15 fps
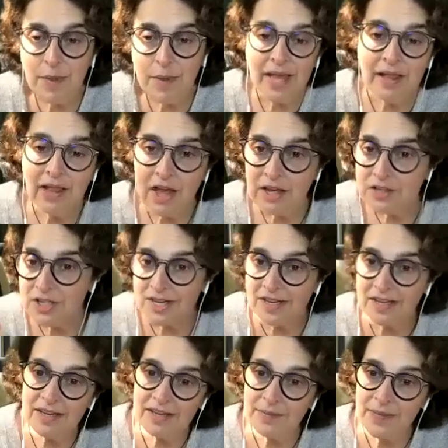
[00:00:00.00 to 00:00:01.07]

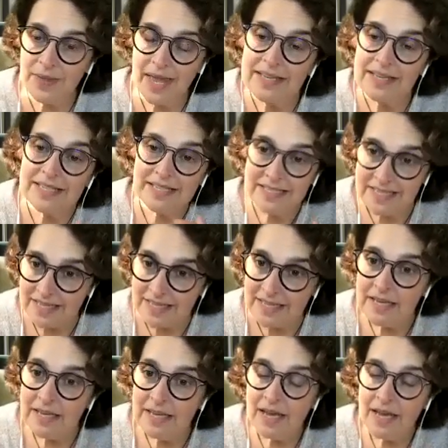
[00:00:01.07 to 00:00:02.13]
biologic entity
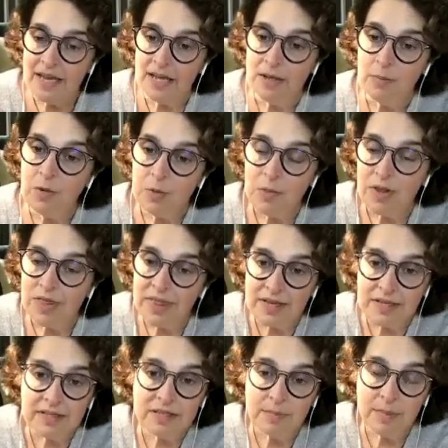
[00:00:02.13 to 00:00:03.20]
when one
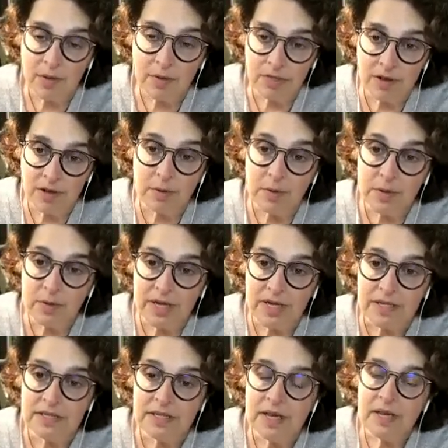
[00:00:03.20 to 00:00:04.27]
thinks about
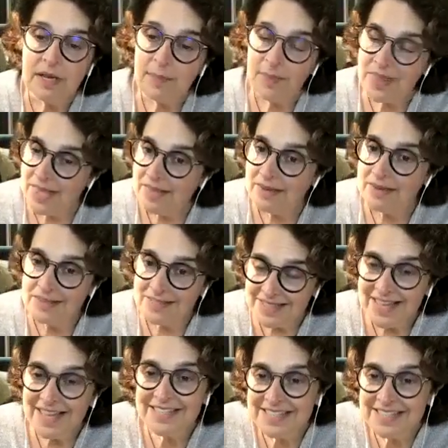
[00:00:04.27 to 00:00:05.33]
therapeutics
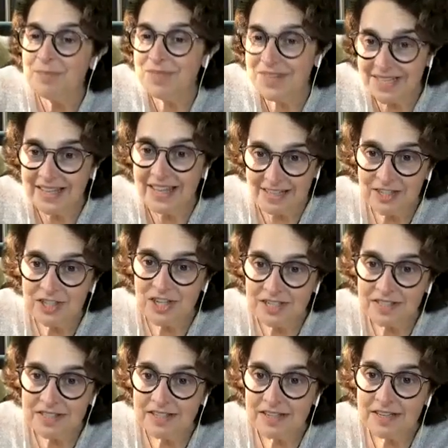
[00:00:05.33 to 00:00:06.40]
than something like
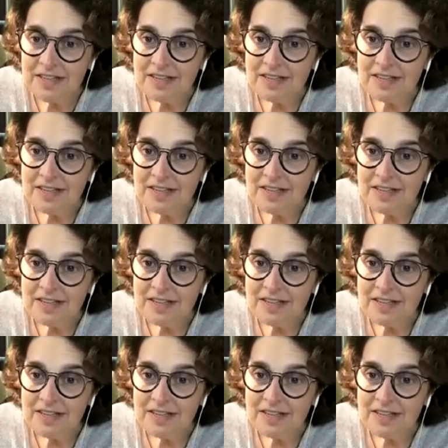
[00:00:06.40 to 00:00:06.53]
GIST.